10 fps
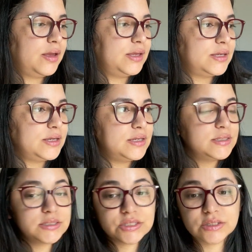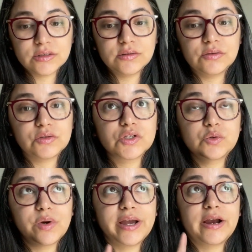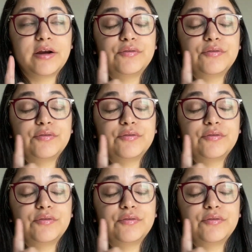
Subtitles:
is square